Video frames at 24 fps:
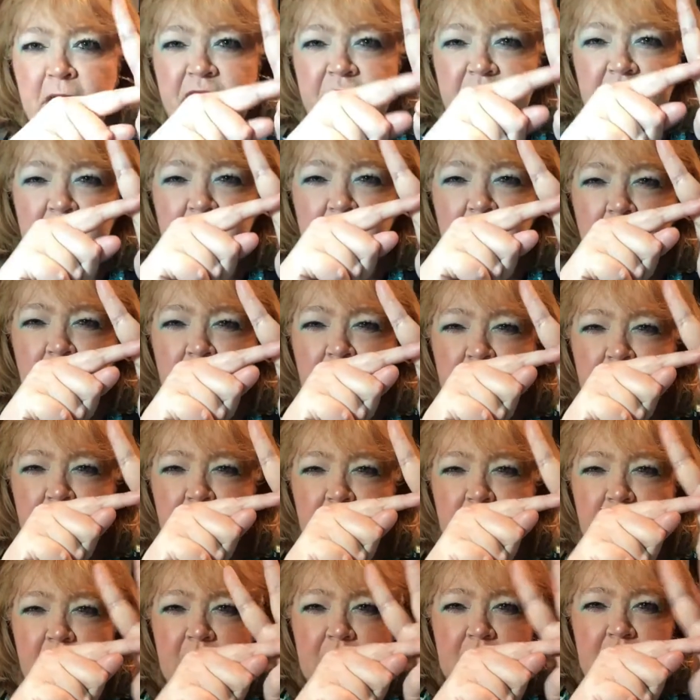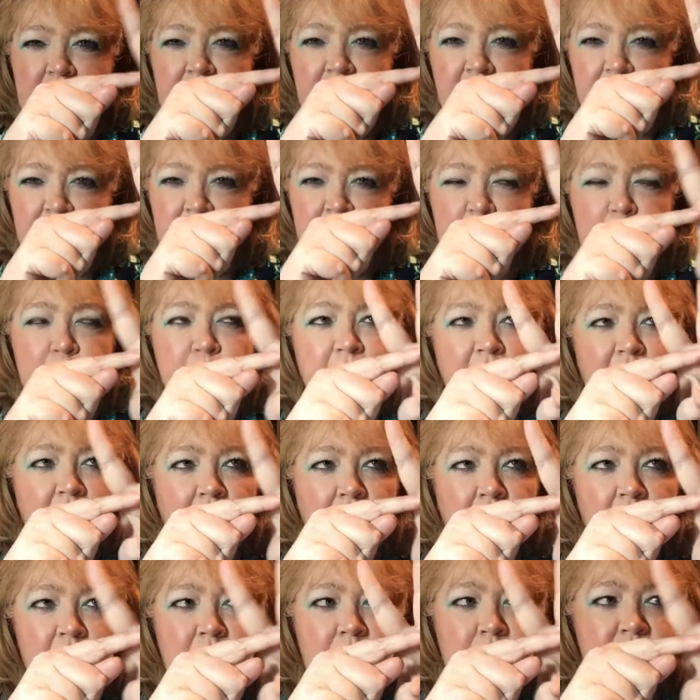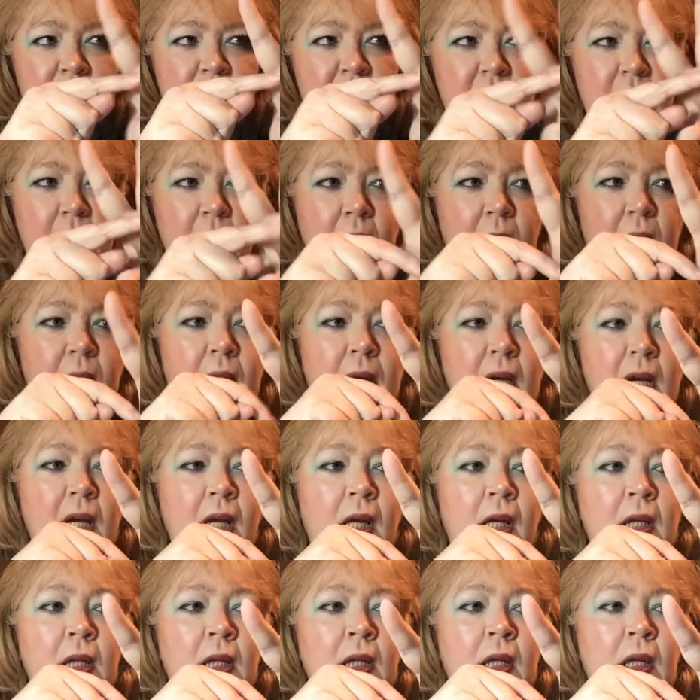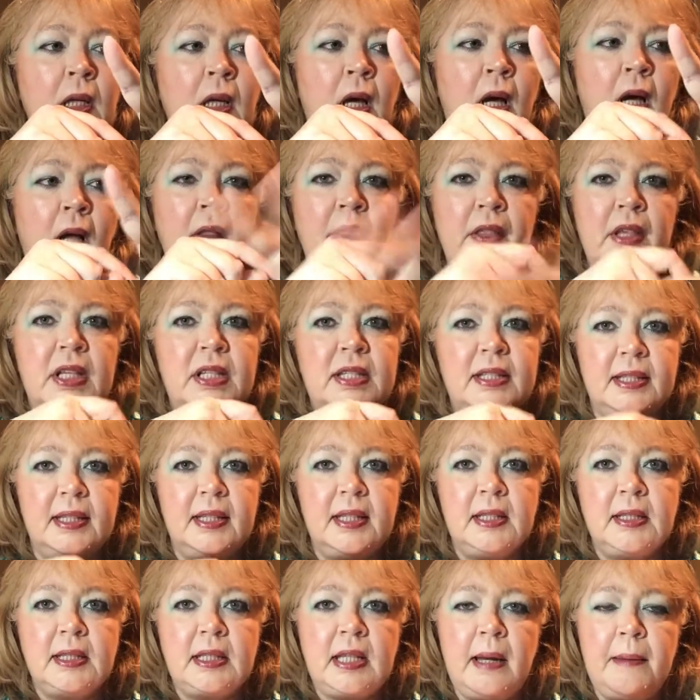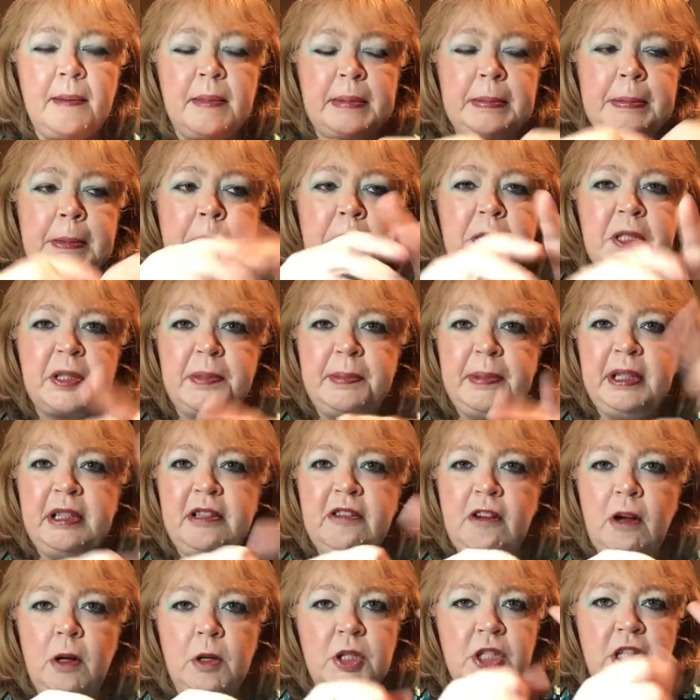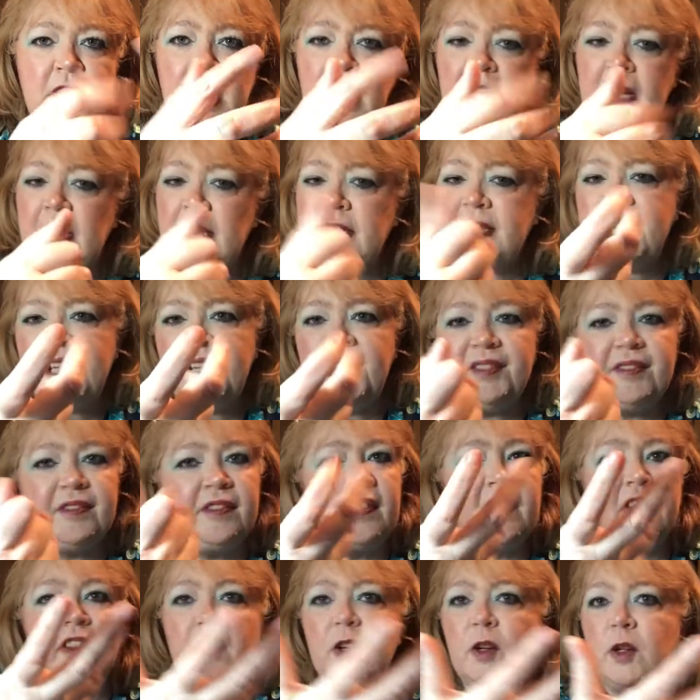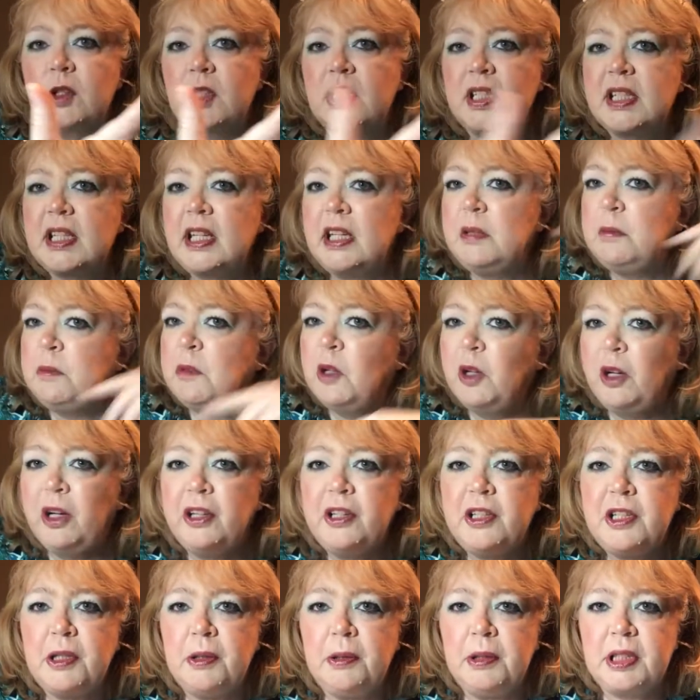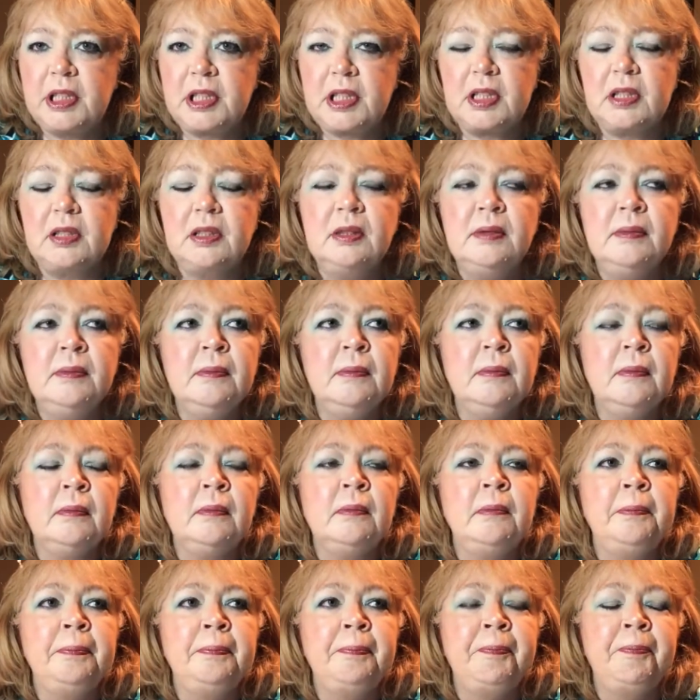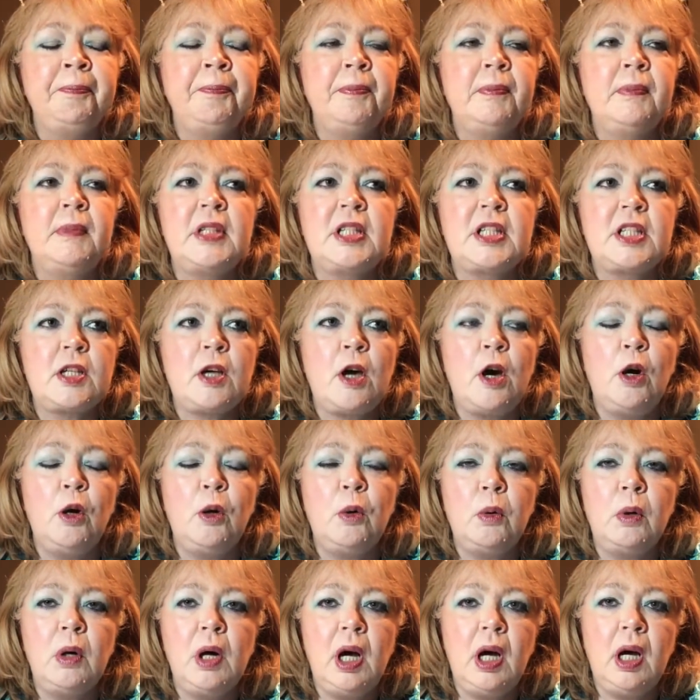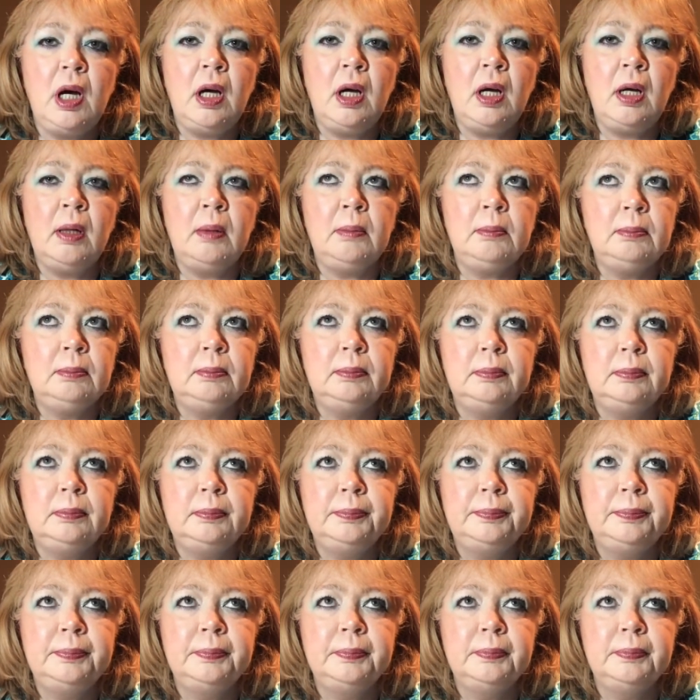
fingers right down to the bottom. So all these things that I'm supposed to be crocheting, I can't feel the hooks anymore to do it. So I'm